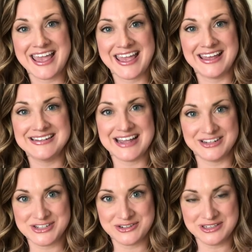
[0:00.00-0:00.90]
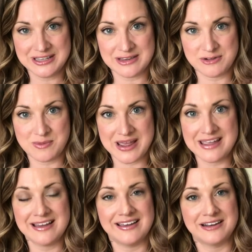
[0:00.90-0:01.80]
and entered the
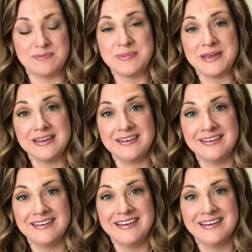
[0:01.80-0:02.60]
giveaway, I had a big